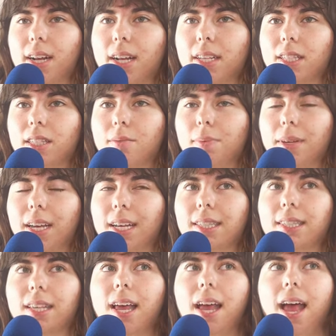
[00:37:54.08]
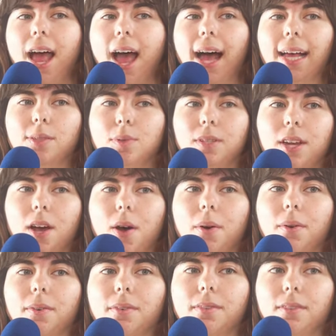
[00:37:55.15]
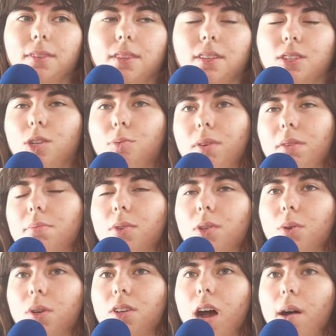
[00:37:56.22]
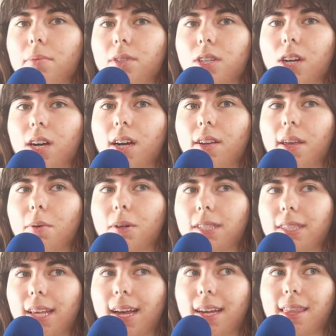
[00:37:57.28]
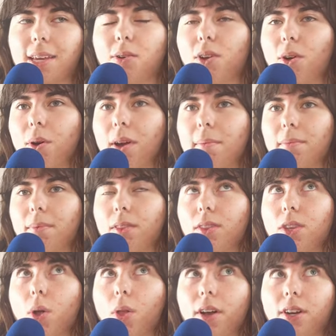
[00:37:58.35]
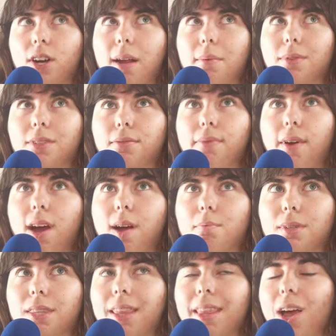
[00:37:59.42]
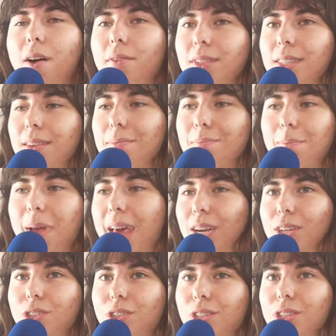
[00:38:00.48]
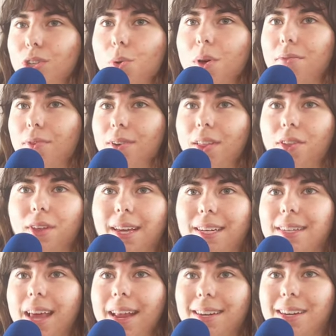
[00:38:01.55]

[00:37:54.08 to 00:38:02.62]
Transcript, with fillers: dust. Okay, because fairy dust, as we know, the two people who adopted her, they were sick. They were no longer able to farm, but then they obviously managed to do it for another 10